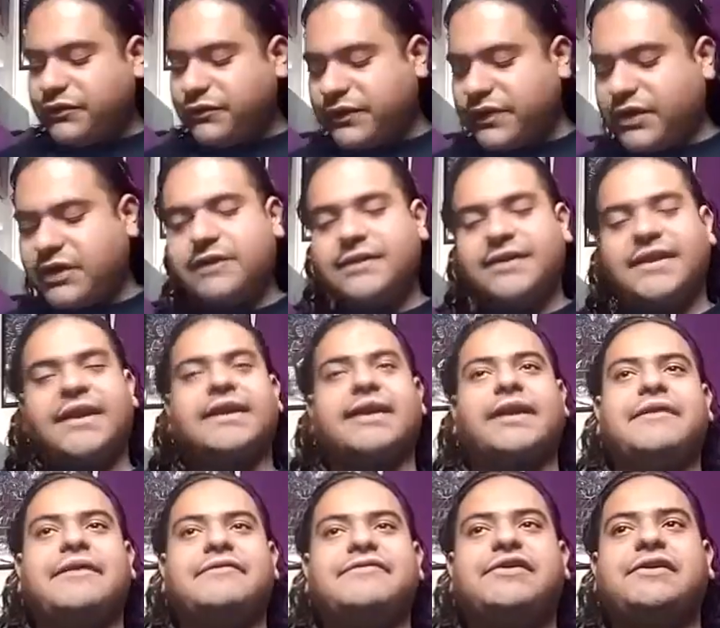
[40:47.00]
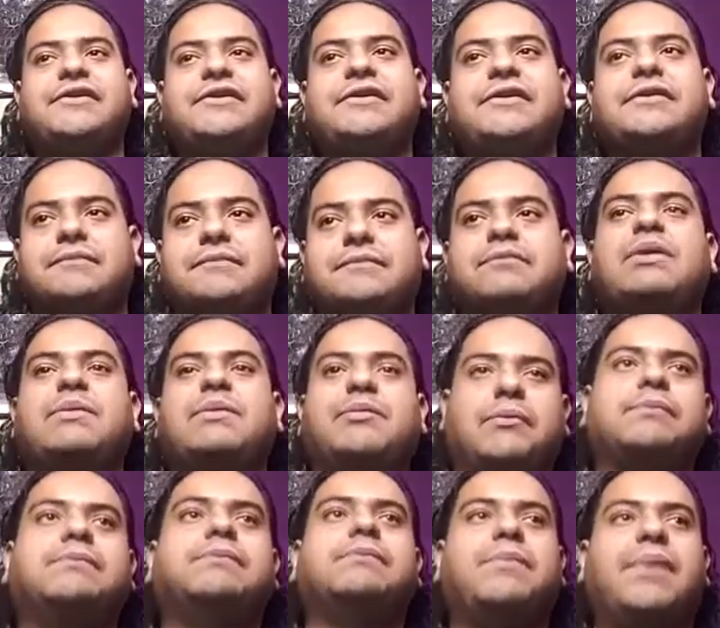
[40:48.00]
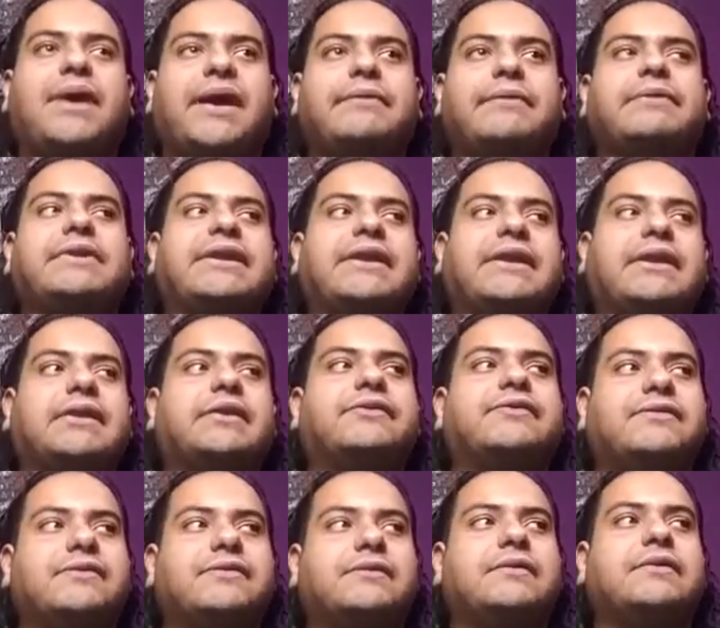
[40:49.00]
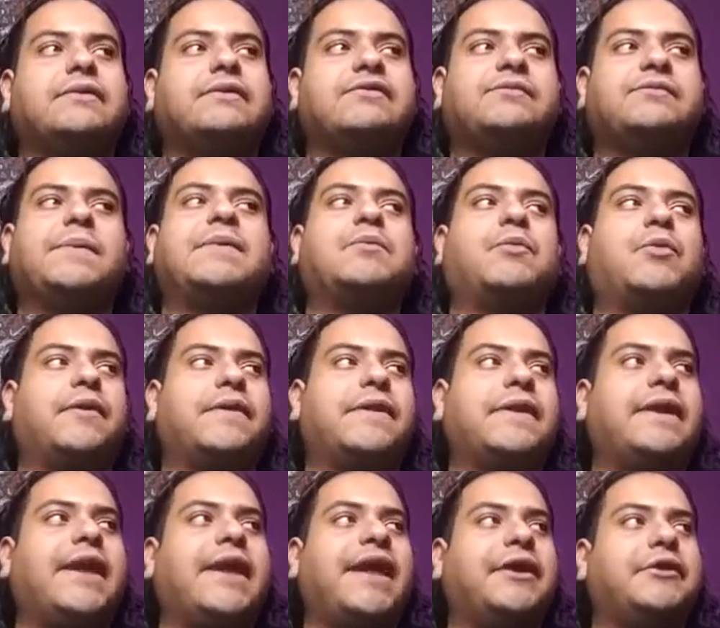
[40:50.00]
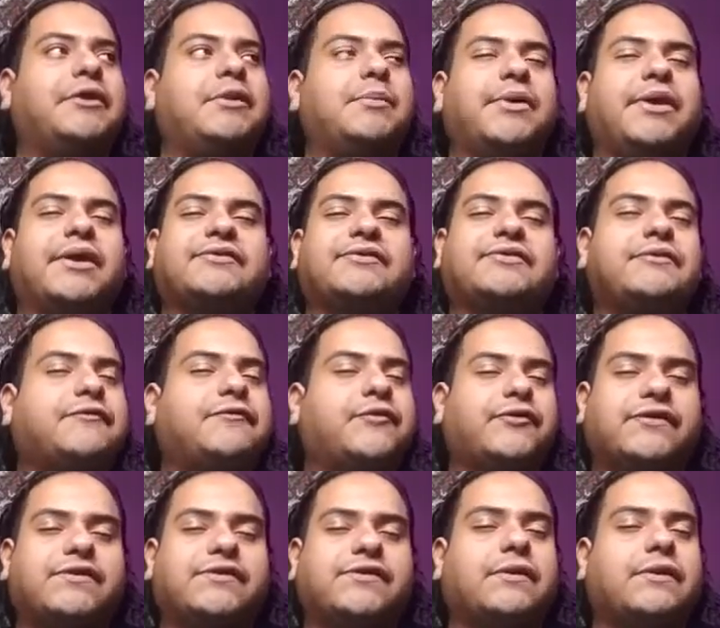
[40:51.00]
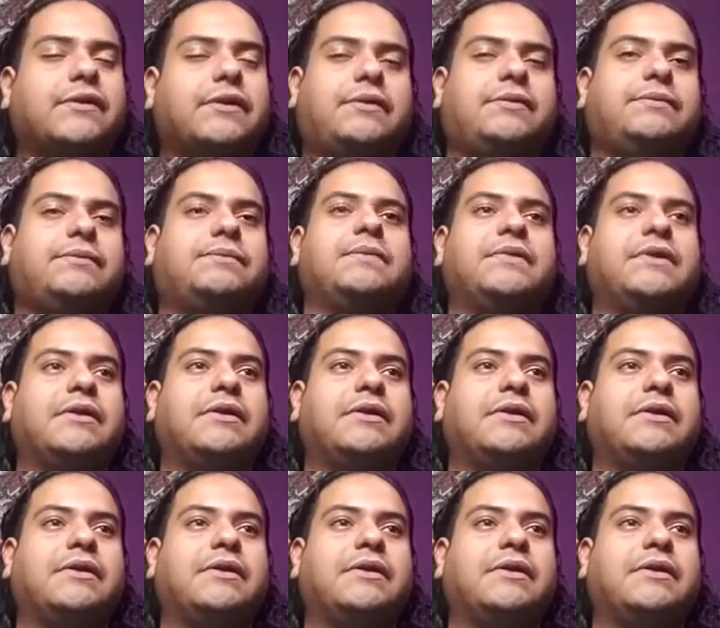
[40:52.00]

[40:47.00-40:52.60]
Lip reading: you there. Like I've seen people buy ridiculous, spend more than $800 on their first guitar.